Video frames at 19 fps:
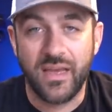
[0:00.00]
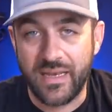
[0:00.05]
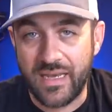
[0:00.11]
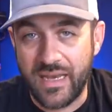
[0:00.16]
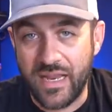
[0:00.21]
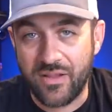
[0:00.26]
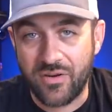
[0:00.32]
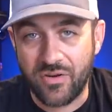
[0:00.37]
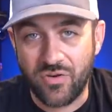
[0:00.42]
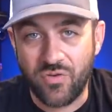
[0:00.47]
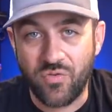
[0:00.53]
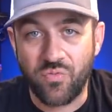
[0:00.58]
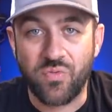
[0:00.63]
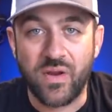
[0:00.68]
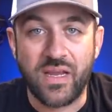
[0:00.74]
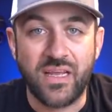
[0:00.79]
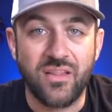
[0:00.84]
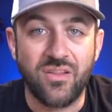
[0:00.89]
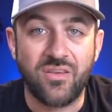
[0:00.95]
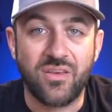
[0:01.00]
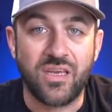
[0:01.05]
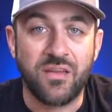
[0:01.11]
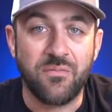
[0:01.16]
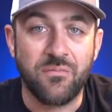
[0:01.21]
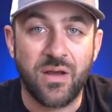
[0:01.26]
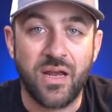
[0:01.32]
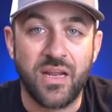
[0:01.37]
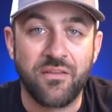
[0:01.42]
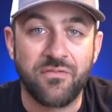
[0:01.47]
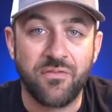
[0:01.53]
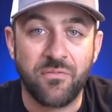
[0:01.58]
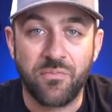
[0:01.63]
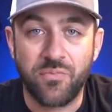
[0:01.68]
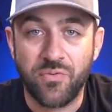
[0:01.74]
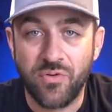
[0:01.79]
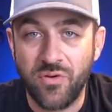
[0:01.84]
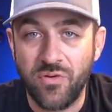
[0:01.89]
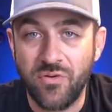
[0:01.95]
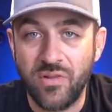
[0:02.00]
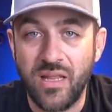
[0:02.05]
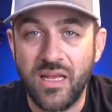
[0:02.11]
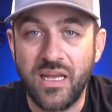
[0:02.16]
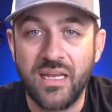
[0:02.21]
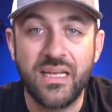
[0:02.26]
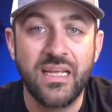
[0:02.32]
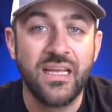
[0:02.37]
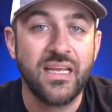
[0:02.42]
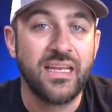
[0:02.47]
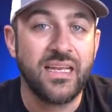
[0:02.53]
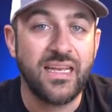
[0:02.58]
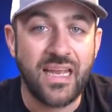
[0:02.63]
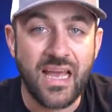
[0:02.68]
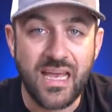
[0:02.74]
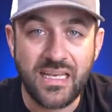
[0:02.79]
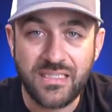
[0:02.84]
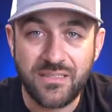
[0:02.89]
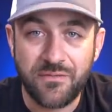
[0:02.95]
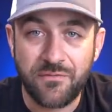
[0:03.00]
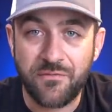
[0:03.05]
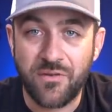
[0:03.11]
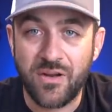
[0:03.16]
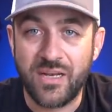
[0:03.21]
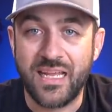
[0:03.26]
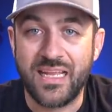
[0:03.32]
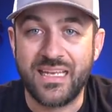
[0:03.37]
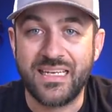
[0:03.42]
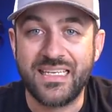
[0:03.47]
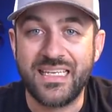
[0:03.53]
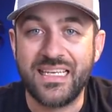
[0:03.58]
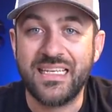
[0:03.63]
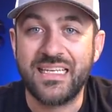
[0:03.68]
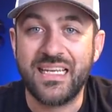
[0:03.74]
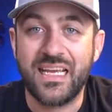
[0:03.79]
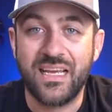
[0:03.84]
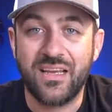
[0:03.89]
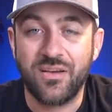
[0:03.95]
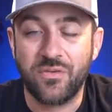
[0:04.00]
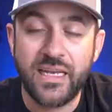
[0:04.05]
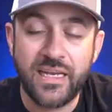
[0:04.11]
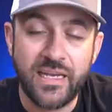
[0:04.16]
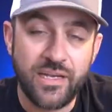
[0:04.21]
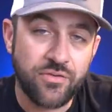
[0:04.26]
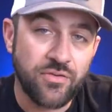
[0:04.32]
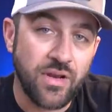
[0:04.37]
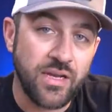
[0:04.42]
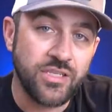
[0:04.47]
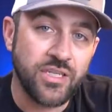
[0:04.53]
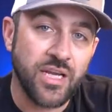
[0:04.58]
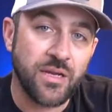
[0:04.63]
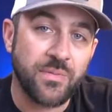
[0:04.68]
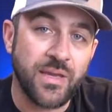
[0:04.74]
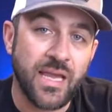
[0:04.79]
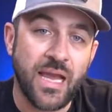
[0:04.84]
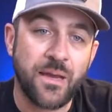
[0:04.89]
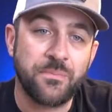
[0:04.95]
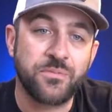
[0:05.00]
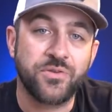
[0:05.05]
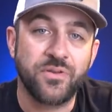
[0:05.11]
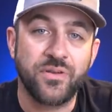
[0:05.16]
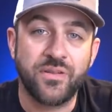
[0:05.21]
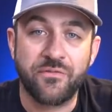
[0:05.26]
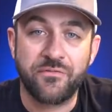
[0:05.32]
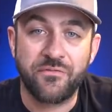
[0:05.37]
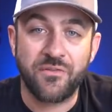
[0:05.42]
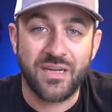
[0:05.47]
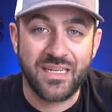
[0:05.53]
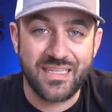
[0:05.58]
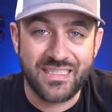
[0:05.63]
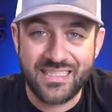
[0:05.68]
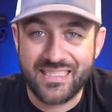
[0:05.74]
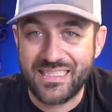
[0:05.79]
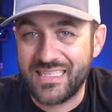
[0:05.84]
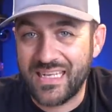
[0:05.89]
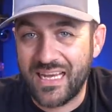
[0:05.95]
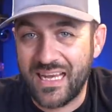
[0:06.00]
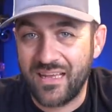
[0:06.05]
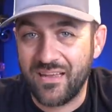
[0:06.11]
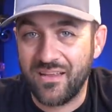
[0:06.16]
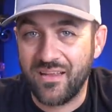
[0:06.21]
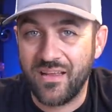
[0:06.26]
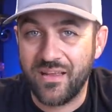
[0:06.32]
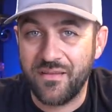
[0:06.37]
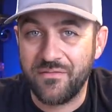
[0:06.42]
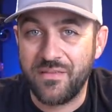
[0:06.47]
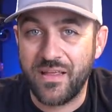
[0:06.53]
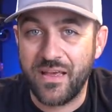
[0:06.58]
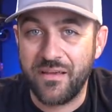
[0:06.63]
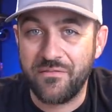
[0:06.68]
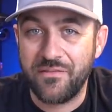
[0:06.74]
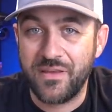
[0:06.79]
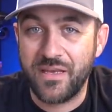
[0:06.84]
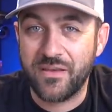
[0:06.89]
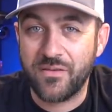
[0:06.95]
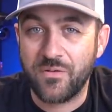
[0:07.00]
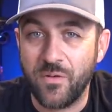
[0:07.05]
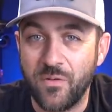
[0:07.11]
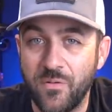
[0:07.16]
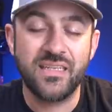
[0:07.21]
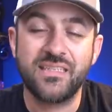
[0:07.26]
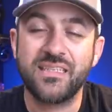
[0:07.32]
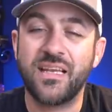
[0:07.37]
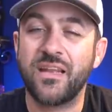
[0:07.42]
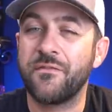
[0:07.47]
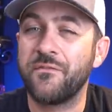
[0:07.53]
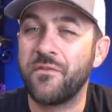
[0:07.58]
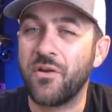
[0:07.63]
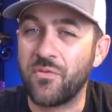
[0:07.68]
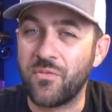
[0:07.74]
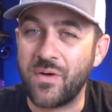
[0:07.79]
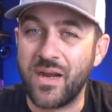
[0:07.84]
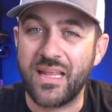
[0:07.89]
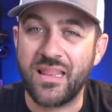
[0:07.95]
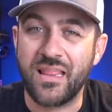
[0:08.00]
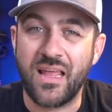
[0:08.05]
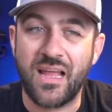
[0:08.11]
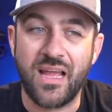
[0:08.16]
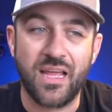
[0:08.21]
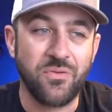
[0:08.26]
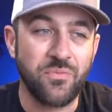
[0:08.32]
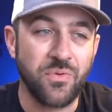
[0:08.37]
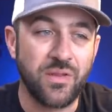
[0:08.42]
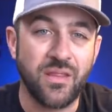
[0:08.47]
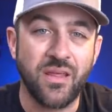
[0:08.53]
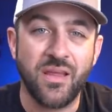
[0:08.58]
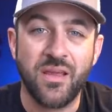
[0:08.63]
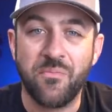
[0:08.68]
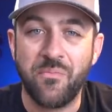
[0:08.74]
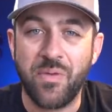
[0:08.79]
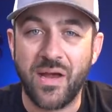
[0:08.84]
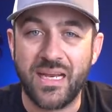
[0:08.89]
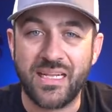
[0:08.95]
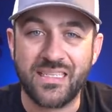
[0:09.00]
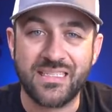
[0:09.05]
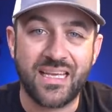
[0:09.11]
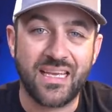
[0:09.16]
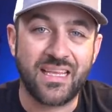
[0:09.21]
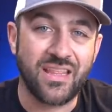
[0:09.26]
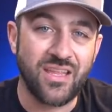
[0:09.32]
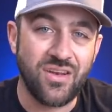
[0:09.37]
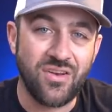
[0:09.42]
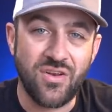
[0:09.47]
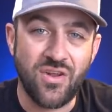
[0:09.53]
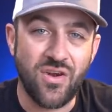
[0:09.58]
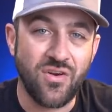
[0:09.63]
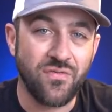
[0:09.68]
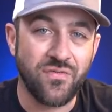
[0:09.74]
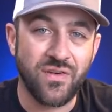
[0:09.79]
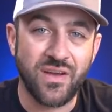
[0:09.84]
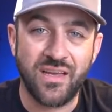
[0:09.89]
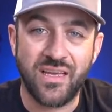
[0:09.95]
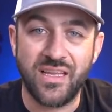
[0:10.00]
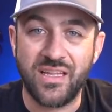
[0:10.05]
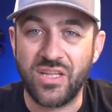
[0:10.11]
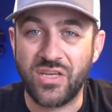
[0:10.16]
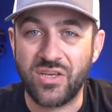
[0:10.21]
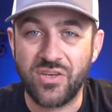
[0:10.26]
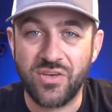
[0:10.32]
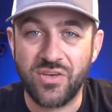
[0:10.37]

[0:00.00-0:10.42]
Another great looking body from Proline. Nice front end detail. They did a great job capturing the front end style of that vehicle. This is gonna fall right in line with bodies like the Nova and the